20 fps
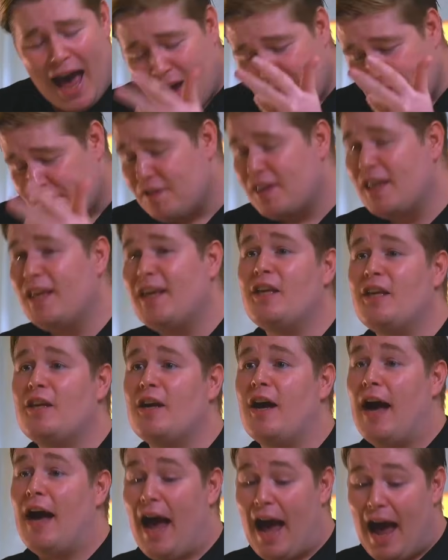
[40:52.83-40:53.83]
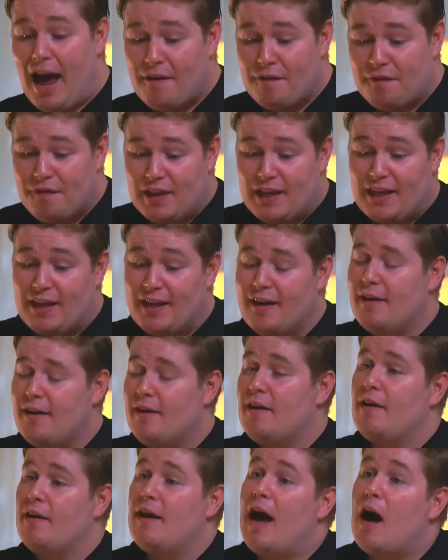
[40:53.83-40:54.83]
have the
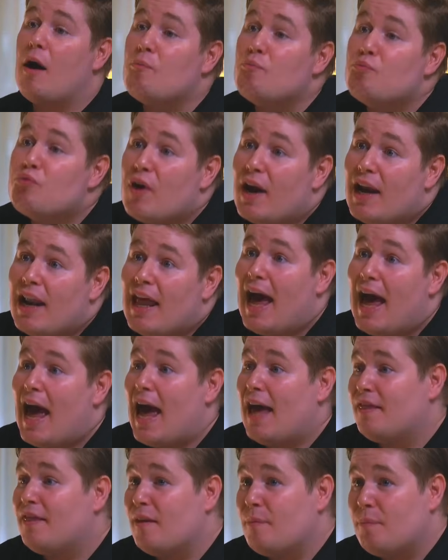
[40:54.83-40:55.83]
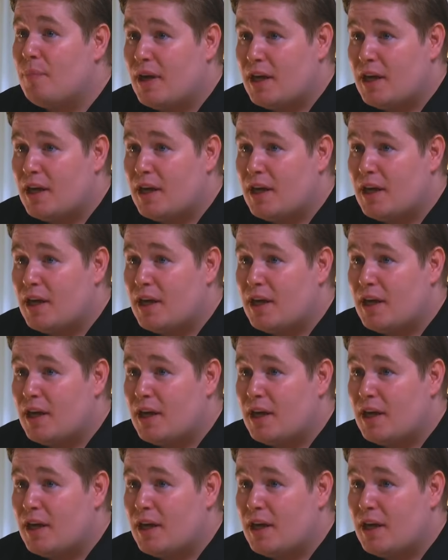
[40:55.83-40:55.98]
umbrella and the